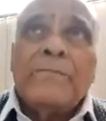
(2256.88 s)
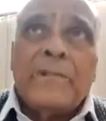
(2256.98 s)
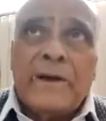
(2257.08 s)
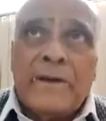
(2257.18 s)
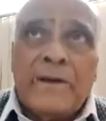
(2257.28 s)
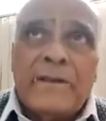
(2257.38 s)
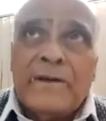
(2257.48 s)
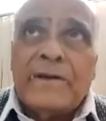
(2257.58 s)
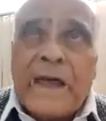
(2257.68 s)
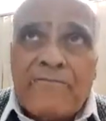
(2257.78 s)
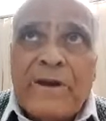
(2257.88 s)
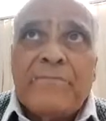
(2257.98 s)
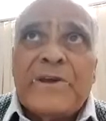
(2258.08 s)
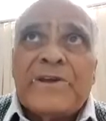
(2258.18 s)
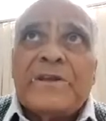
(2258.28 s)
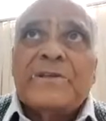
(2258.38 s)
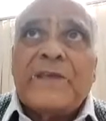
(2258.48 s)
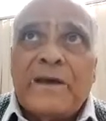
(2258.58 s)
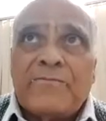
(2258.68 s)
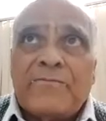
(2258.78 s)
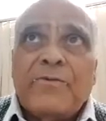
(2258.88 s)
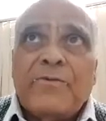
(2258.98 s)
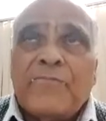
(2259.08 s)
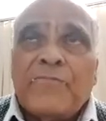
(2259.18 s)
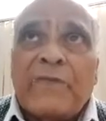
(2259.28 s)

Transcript: In type 1 patient, we